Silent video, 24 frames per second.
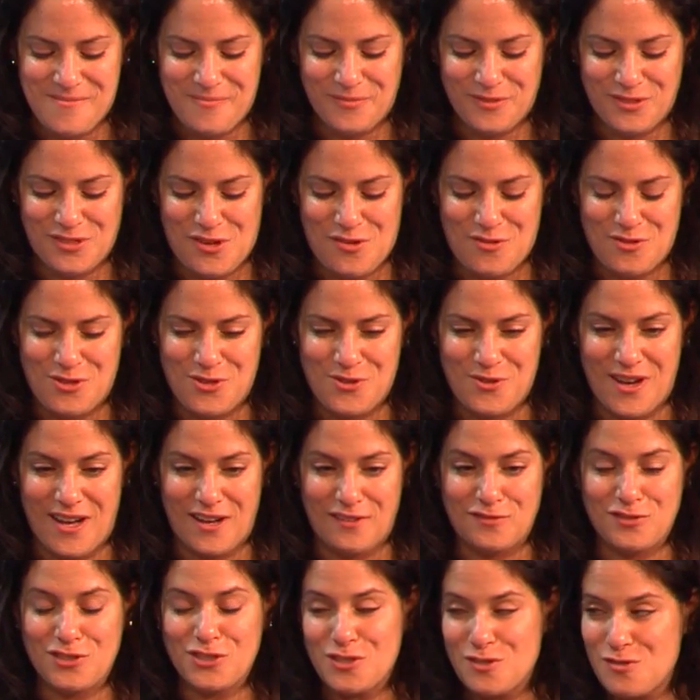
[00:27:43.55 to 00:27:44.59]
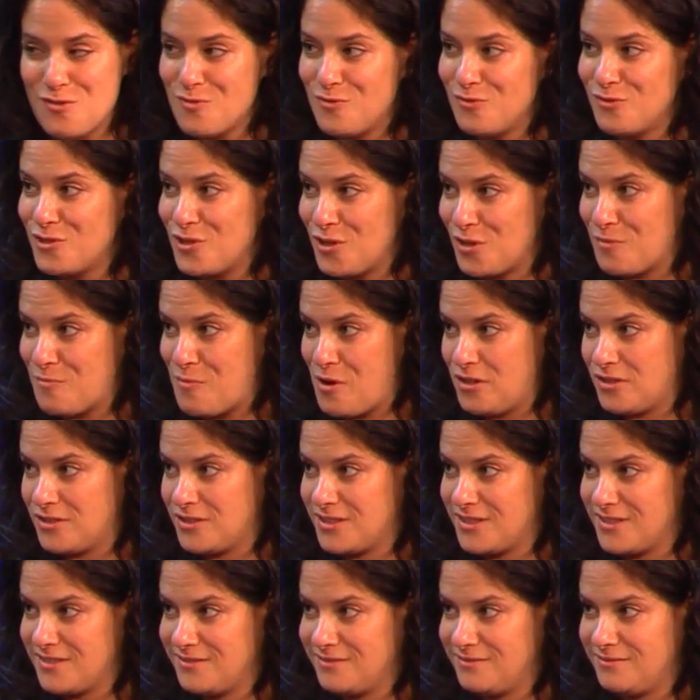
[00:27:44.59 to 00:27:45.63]
So you have two
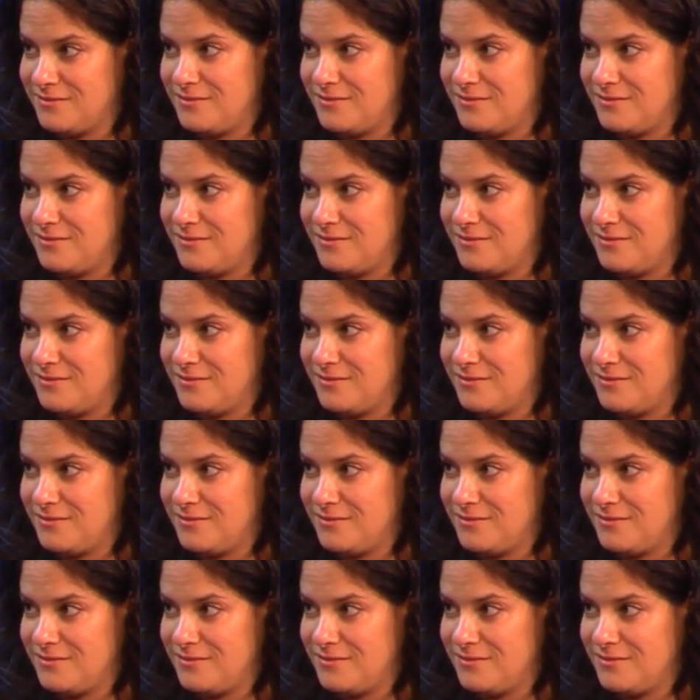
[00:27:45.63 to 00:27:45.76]
cookbooks,